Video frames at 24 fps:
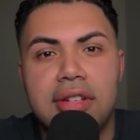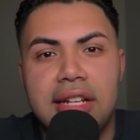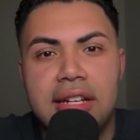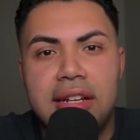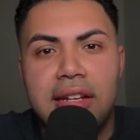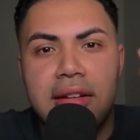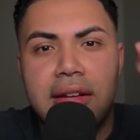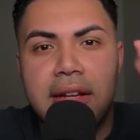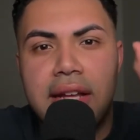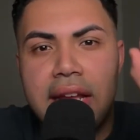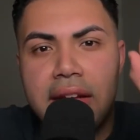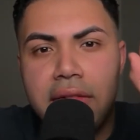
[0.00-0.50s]

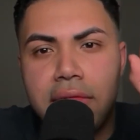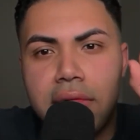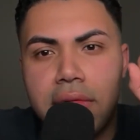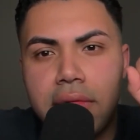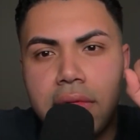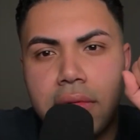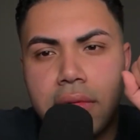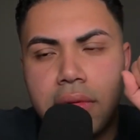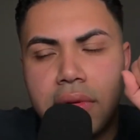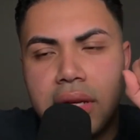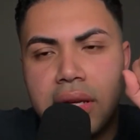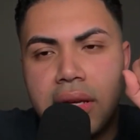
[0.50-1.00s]

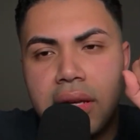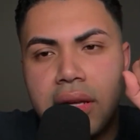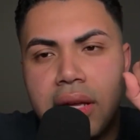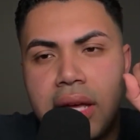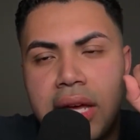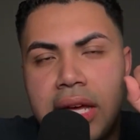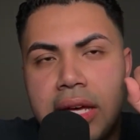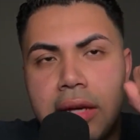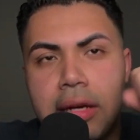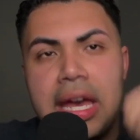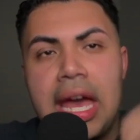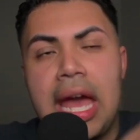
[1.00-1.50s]
and
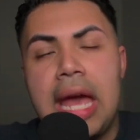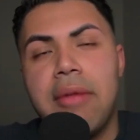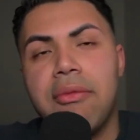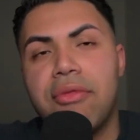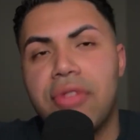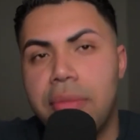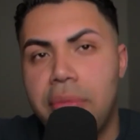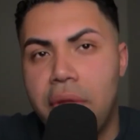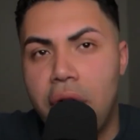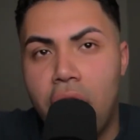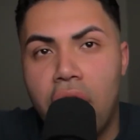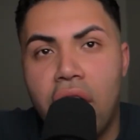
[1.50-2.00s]
it came
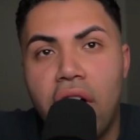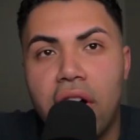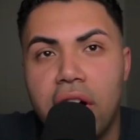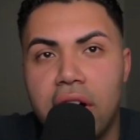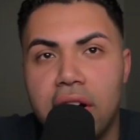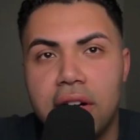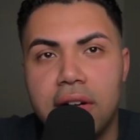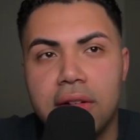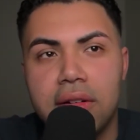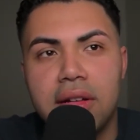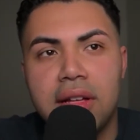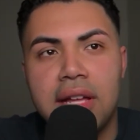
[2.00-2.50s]
from the
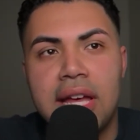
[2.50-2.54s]
heart.